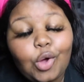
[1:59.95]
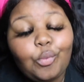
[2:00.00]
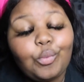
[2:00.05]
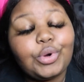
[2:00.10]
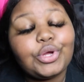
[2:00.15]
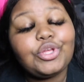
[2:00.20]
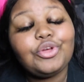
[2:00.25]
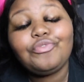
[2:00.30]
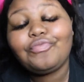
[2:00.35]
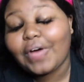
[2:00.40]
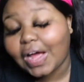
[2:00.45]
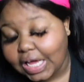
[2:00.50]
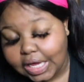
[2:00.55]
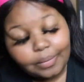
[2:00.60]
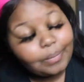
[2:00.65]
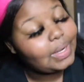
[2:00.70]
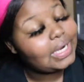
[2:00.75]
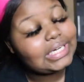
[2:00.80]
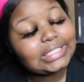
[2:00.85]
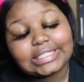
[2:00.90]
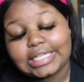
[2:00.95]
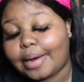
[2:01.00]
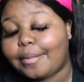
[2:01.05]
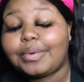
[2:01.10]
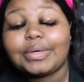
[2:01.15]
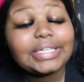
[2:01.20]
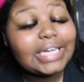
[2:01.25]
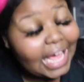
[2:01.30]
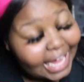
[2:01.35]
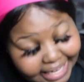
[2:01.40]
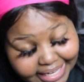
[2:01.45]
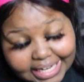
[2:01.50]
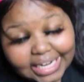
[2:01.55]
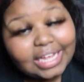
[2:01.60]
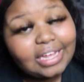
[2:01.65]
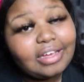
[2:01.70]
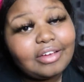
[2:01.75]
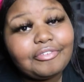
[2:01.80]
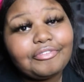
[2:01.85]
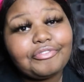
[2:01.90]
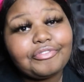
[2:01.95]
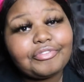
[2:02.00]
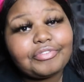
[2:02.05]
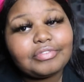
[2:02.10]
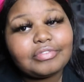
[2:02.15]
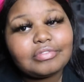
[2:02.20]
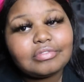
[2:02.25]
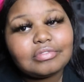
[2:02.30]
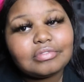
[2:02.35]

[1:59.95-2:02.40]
When you fucking with a double negative,